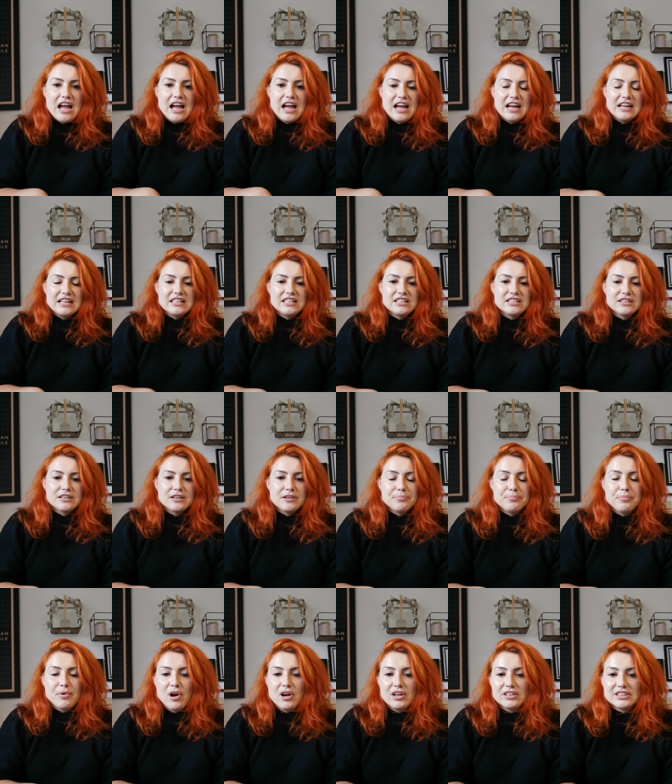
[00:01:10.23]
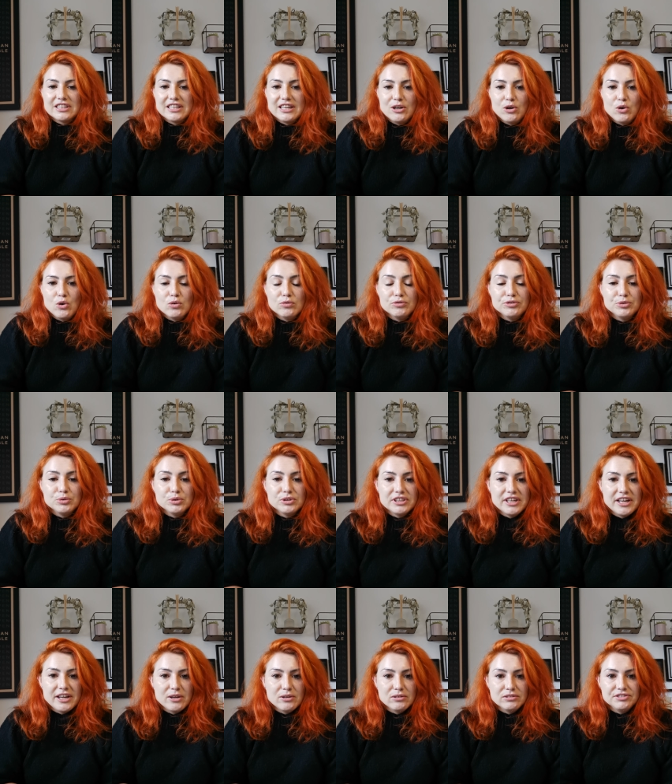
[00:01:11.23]
and but it also
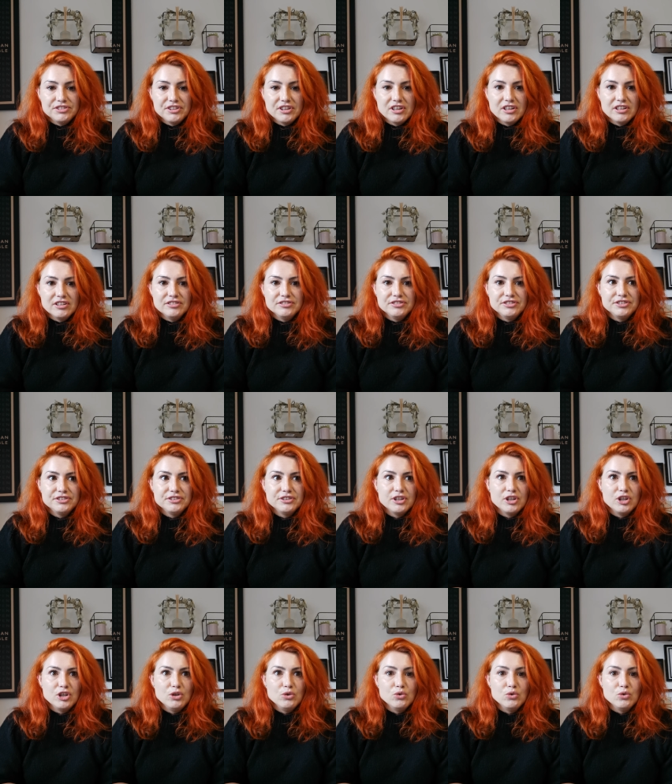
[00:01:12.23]
tells us,